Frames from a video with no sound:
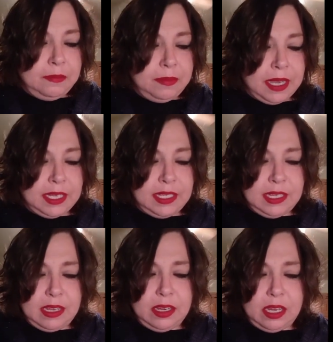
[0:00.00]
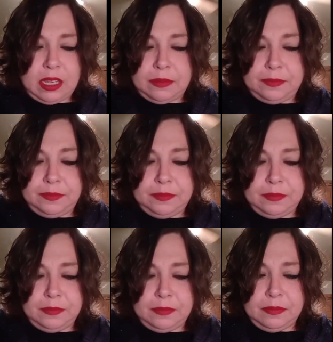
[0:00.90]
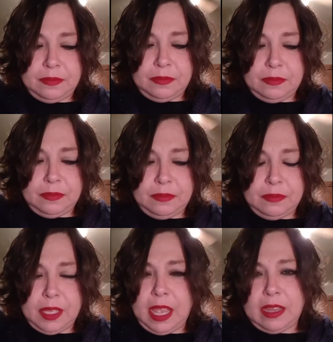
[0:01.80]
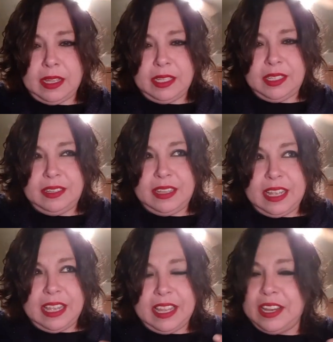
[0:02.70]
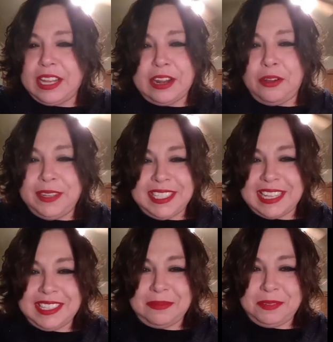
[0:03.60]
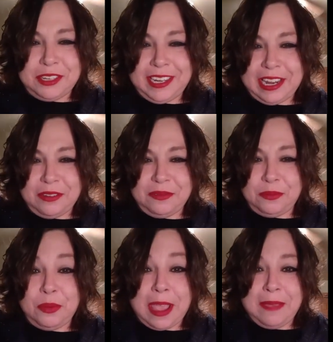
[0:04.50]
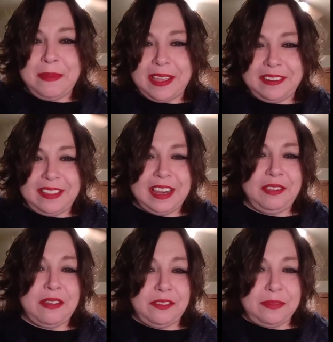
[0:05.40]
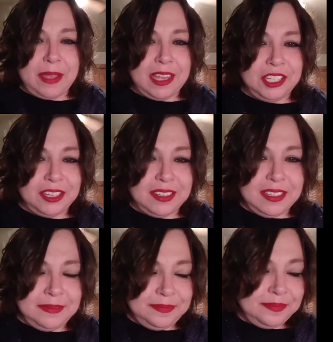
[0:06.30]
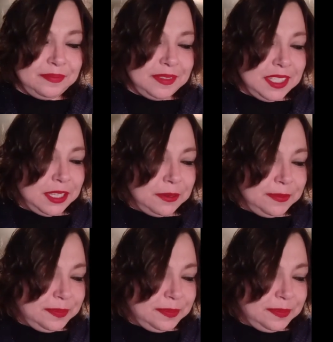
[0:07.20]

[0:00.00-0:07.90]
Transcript: But um, yeah, it, it it always ends up turning out way better than you ever imagined. So